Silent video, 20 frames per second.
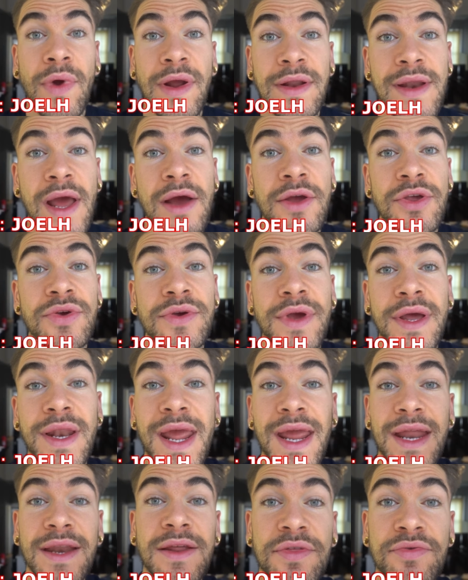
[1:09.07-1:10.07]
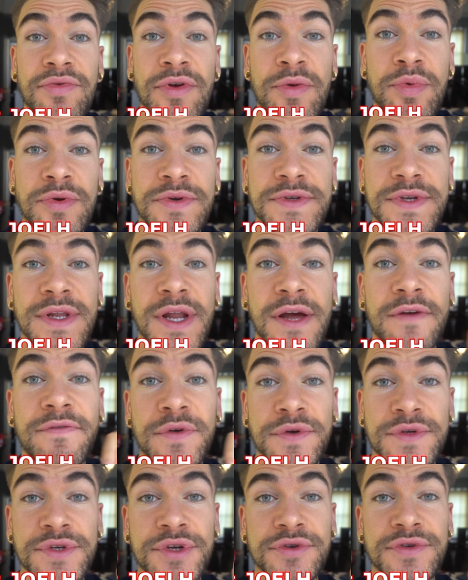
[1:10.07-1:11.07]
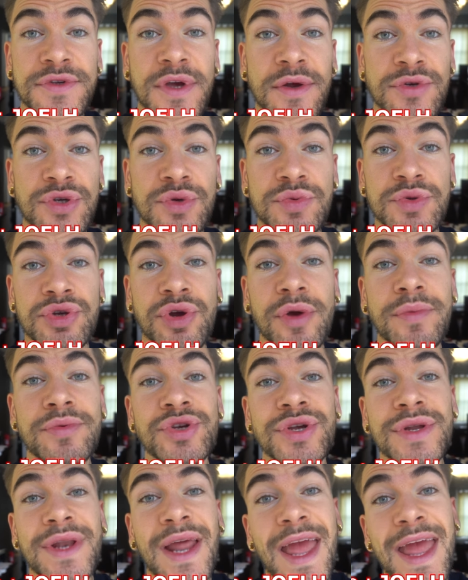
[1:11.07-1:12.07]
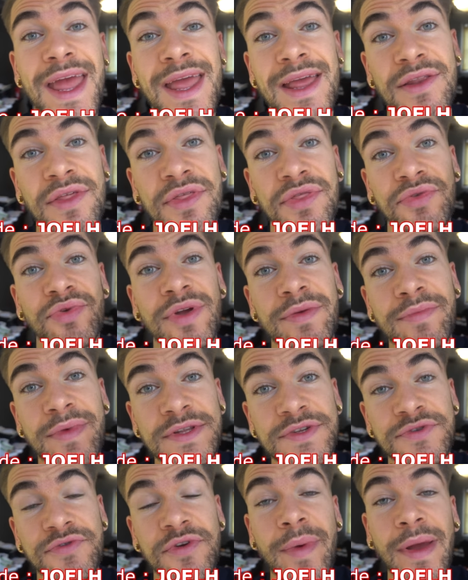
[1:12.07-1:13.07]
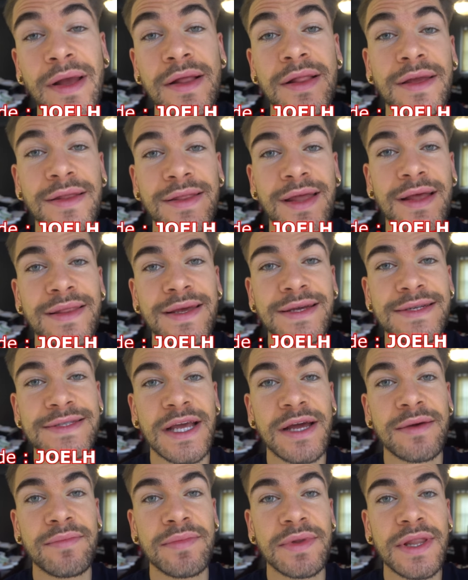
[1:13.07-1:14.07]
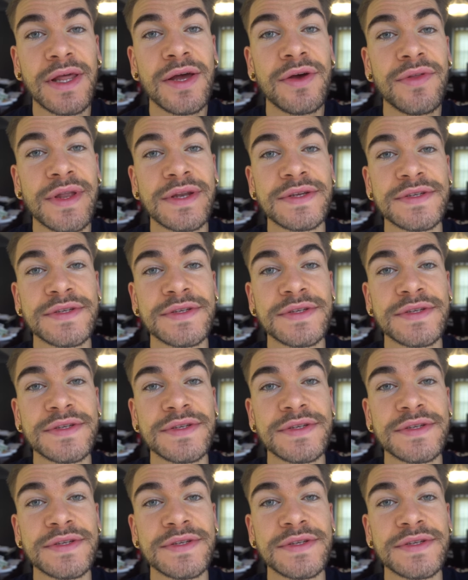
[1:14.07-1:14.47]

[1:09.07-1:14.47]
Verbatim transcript: right now you can get 83% off your Surfshark subscription and 3 months free by clicking that link down below. That